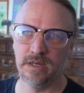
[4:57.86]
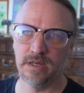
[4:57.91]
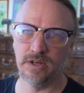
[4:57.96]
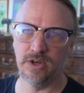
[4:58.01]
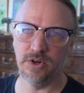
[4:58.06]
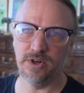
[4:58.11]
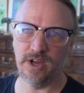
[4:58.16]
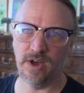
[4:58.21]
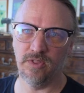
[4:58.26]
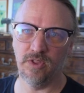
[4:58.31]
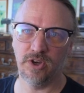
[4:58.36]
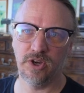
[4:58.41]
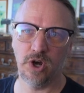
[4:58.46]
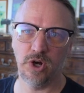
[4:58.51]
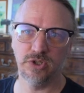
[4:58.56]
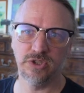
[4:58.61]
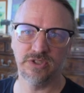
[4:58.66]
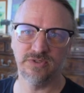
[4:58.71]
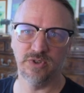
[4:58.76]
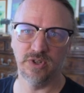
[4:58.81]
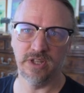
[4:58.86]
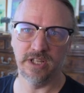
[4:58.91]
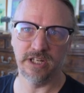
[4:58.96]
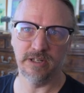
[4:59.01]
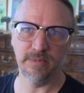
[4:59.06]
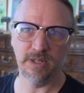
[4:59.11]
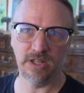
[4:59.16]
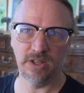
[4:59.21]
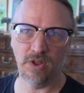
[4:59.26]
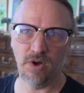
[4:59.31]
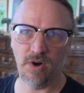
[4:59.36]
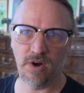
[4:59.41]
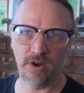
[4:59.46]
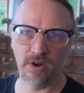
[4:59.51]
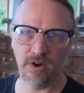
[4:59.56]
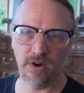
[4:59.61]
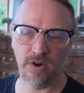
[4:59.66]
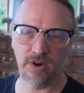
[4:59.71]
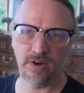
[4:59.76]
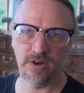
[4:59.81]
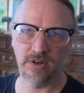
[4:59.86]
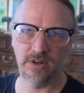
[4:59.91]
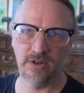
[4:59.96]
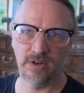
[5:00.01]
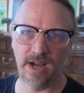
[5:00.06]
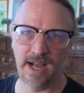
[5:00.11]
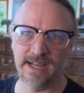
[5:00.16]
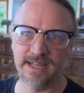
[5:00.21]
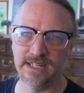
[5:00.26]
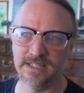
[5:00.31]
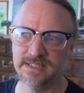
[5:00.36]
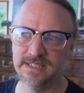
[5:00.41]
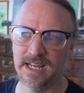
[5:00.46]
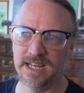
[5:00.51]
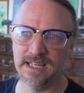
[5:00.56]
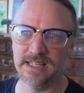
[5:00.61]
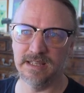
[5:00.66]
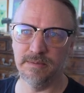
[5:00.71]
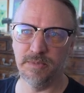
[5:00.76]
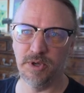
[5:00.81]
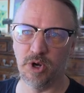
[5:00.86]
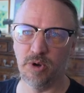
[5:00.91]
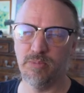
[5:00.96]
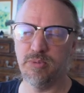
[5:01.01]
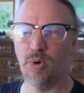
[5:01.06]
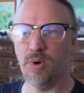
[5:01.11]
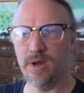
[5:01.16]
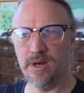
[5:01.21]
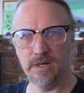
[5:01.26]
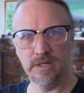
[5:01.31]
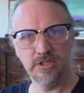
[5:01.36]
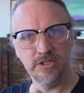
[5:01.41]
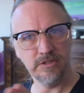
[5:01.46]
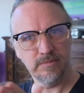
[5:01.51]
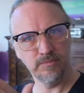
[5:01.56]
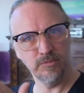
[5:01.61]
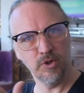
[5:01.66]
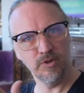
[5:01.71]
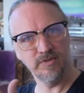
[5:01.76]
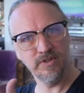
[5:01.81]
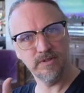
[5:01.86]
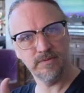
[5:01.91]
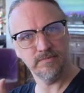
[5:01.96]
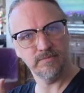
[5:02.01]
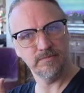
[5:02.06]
go down the coast for a little bit longer. I can take the middle point and just move it